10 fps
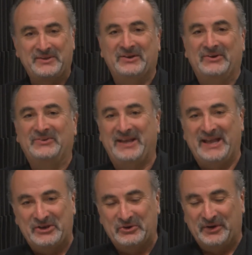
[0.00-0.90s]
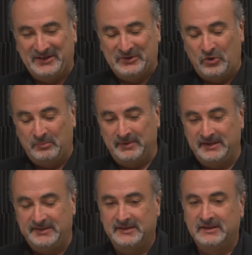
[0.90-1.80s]
You know, tag, you're it, and home
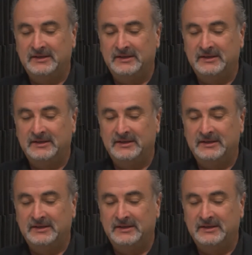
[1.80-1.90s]
base.